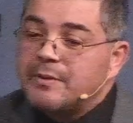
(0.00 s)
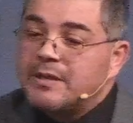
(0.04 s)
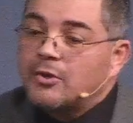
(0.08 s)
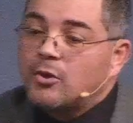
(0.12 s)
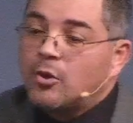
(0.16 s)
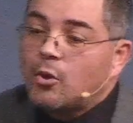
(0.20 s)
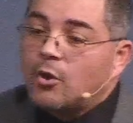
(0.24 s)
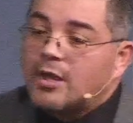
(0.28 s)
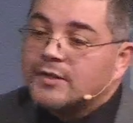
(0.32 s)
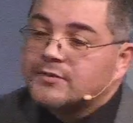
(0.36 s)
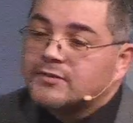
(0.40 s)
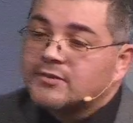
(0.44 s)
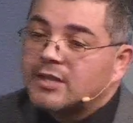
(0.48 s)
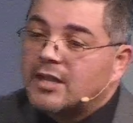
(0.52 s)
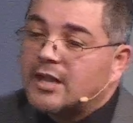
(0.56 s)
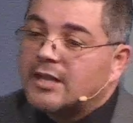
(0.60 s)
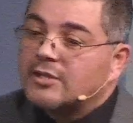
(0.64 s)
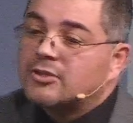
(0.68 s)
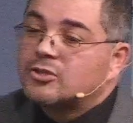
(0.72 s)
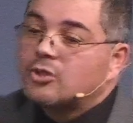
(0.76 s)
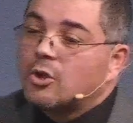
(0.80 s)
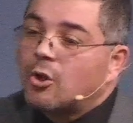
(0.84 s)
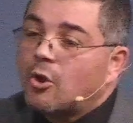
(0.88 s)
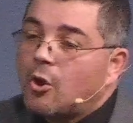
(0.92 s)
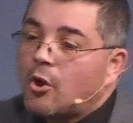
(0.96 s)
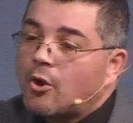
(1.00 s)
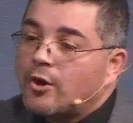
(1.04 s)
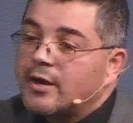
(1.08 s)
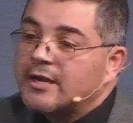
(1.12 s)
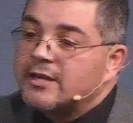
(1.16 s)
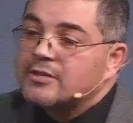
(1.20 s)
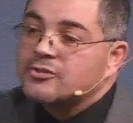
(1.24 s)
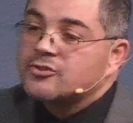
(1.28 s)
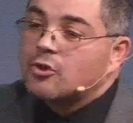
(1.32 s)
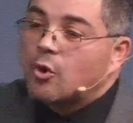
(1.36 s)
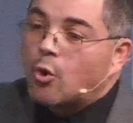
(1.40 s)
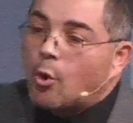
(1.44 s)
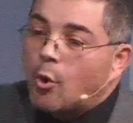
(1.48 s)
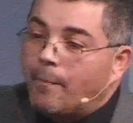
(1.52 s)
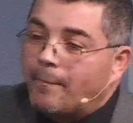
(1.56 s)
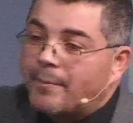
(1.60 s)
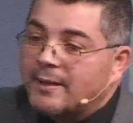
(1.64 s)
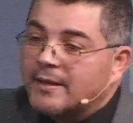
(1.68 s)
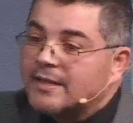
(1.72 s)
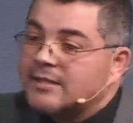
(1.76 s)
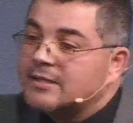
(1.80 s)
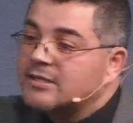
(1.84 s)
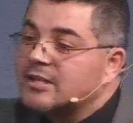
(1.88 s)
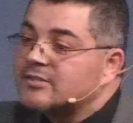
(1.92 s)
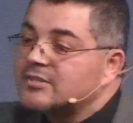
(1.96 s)
just because a door is
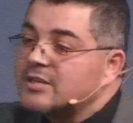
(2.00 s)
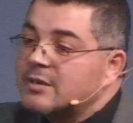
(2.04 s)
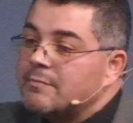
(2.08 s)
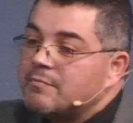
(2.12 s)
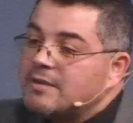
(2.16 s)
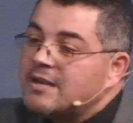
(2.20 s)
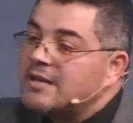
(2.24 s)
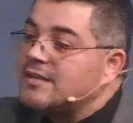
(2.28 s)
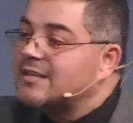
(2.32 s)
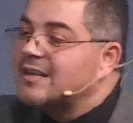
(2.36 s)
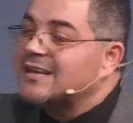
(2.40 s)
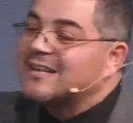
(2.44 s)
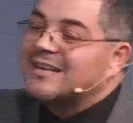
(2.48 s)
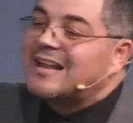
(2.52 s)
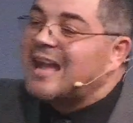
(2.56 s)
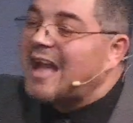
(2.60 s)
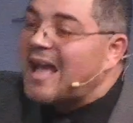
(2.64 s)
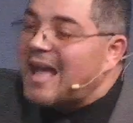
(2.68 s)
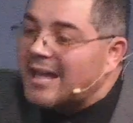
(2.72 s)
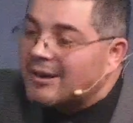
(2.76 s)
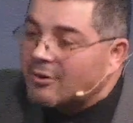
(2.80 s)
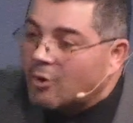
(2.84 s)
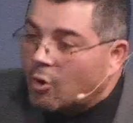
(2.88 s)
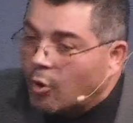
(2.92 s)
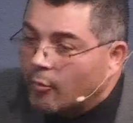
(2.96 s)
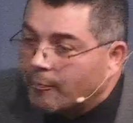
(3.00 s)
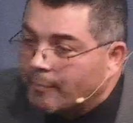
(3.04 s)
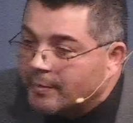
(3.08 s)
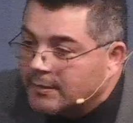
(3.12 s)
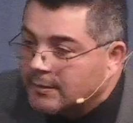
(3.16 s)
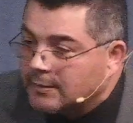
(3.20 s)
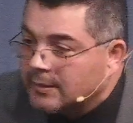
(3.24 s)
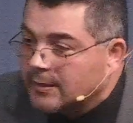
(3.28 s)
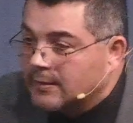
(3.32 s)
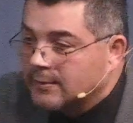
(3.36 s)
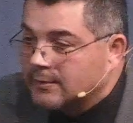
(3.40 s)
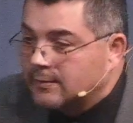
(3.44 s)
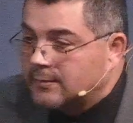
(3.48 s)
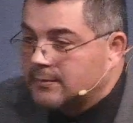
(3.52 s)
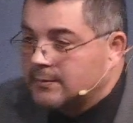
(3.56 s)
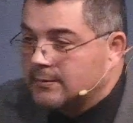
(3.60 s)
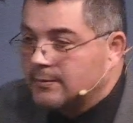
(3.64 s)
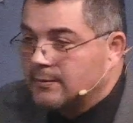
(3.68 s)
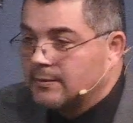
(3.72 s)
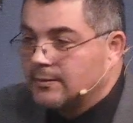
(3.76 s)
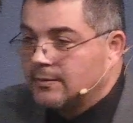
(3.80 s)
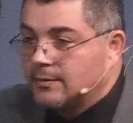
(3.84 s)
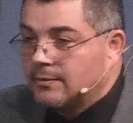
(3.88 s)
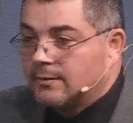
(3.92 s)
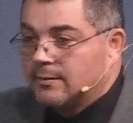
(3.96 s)
open, it doesn't mean that God opened it.
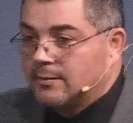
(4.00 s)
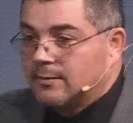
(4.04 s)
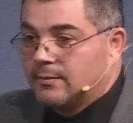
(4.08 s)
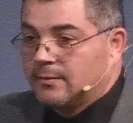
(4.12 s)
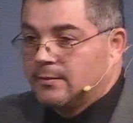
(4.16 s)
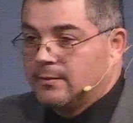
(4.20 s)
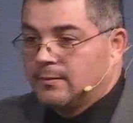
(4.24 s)
Amen.